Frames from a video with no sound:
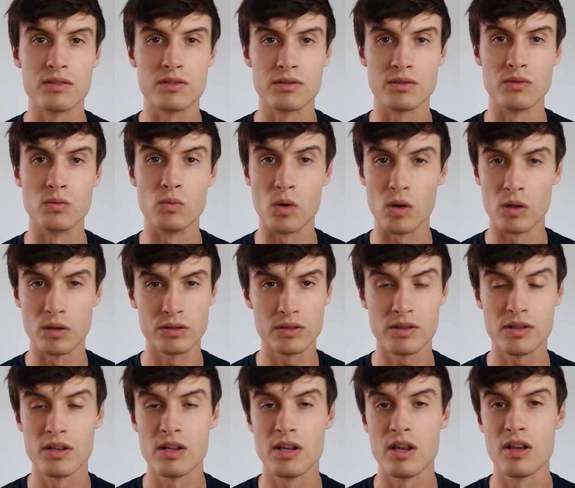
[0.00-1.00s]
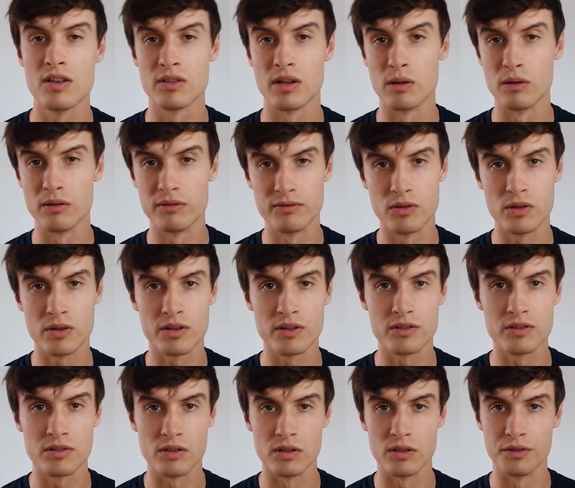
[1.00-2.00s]
to Walnut, so I will
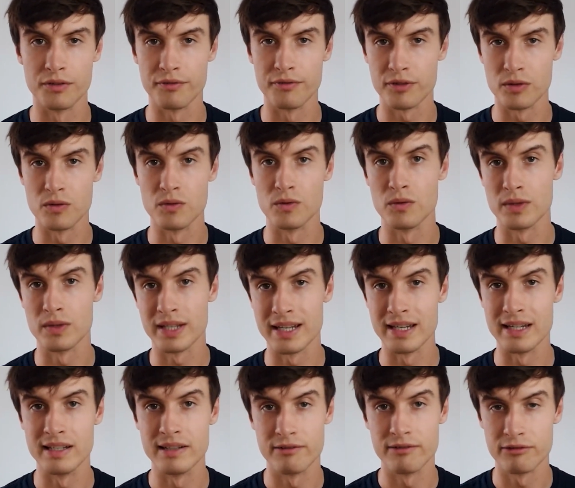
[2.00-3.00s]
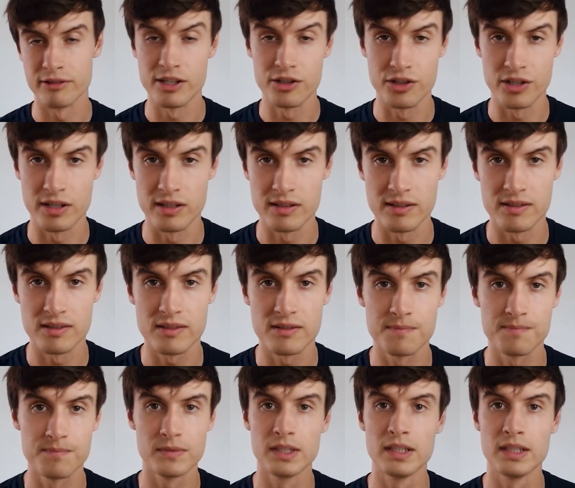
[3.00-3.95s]
focus on a few key differentiators.